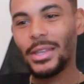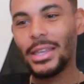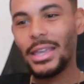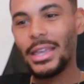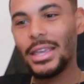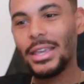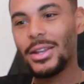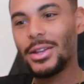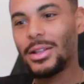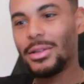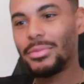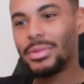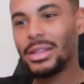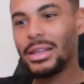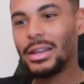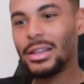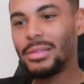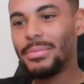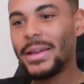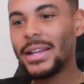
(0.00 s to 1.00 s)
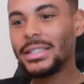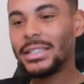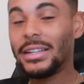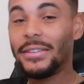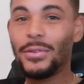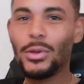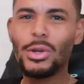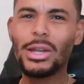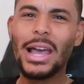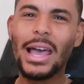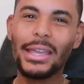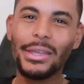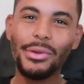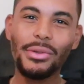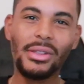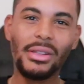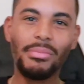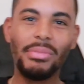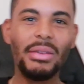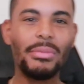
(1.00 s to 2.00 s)
You know what I'm saying? Especially if you're not
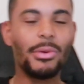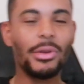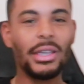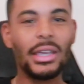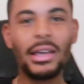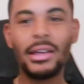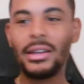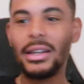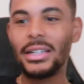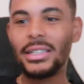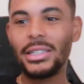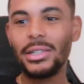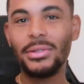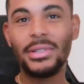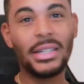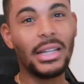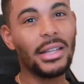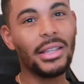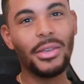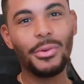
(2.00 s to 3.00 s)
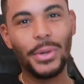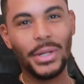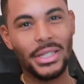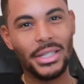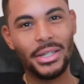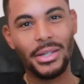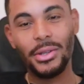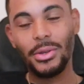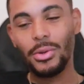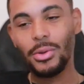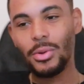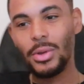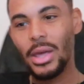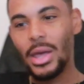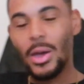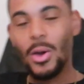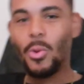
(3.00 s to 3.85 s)
used to people yelling at you, telling you what to do,